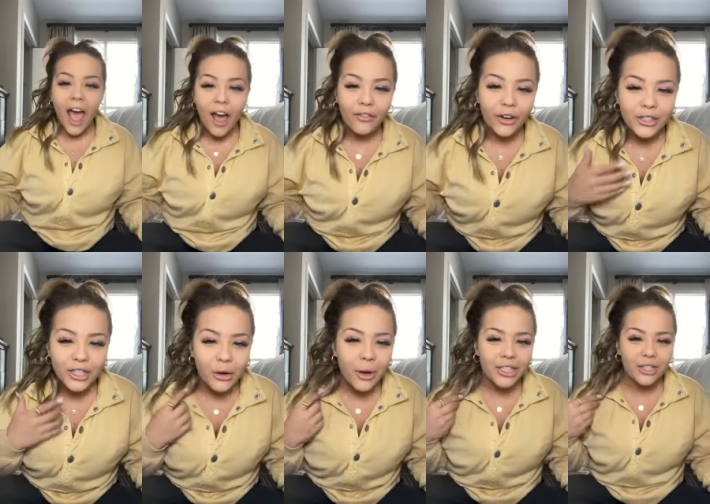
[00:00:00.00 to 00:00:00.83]
ever
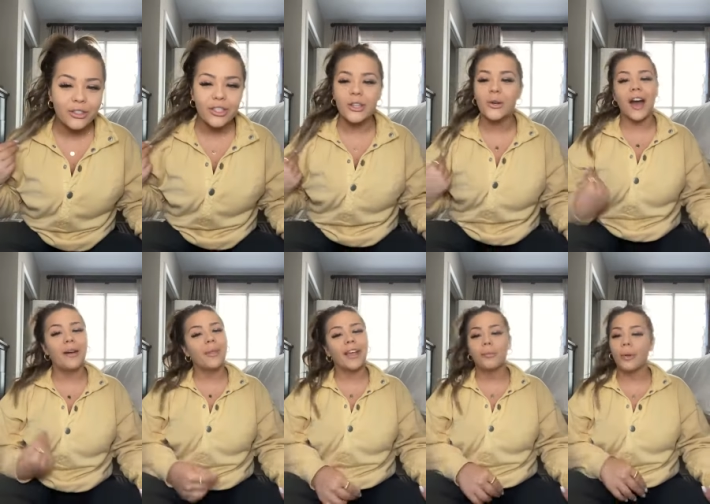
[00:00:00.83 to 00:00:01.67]
do what you do
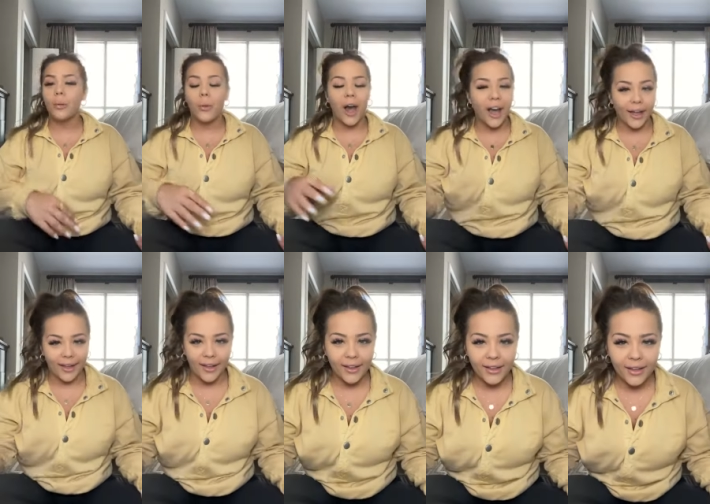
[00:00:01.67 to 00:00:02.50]
i'm like but
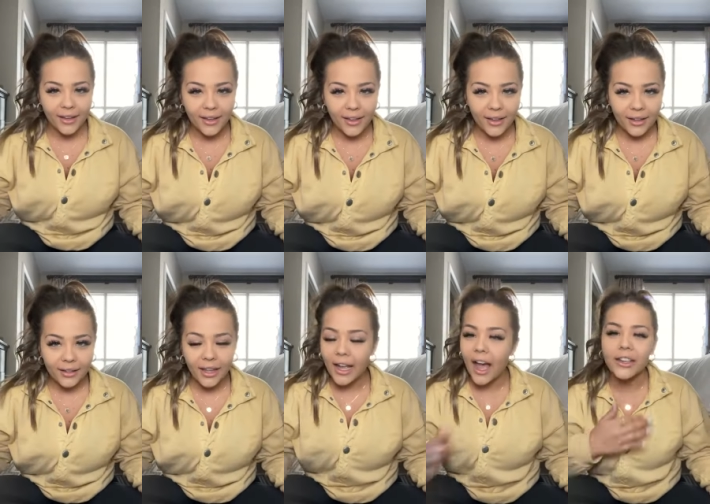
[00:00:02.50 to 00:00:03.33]
why like